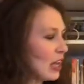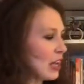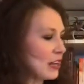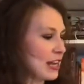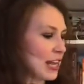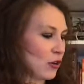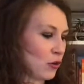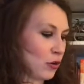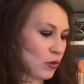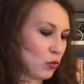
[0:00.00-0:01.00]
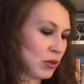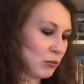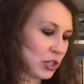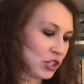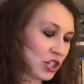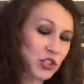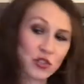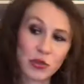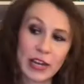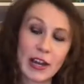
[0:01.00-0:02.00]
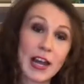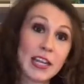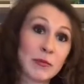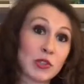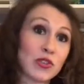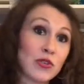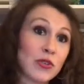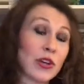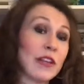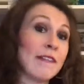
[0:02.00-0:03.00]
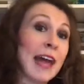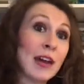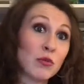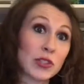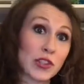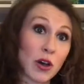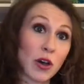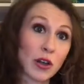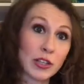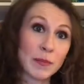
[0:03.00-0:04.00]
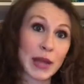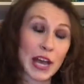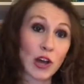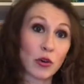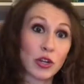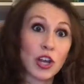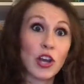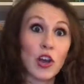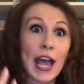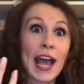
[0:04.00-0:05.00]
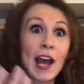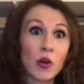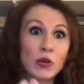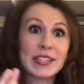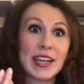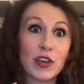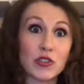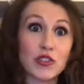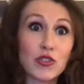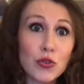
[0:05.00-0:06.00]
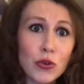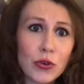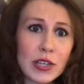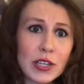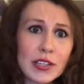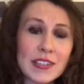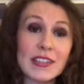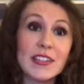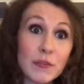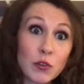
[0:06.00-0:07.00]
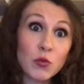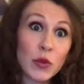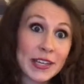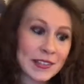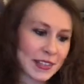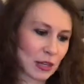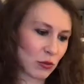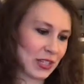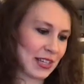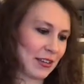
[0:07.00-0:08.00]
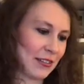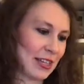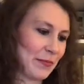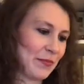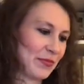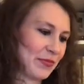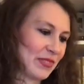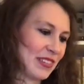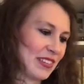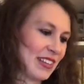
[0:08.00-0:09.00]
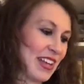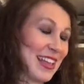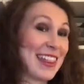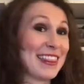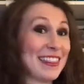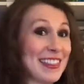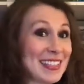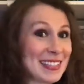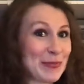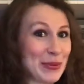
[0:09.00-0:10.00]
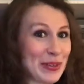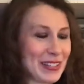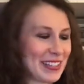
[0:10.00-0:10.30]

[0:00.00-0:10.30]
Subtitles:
Now, the one we just read, I Am a Story, that was all about how we tell stories and different ways that we tell them. This book,